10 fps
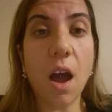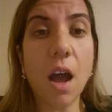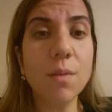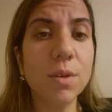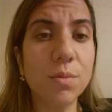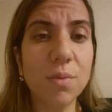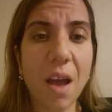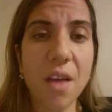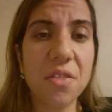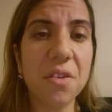I would
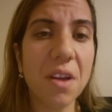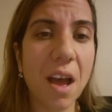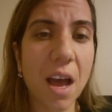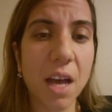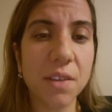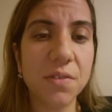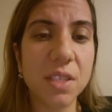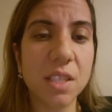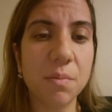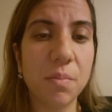rather have
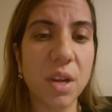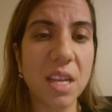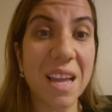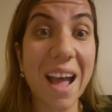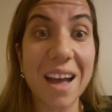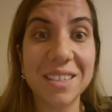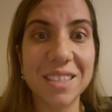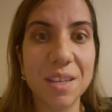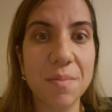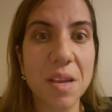somebody
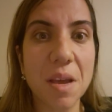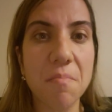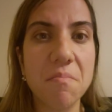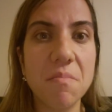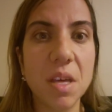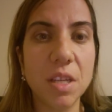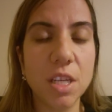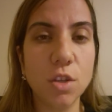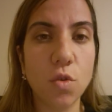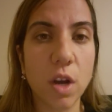ask me a
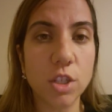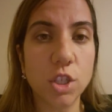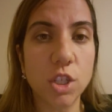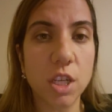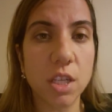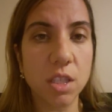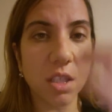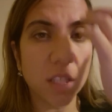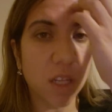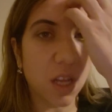million questions.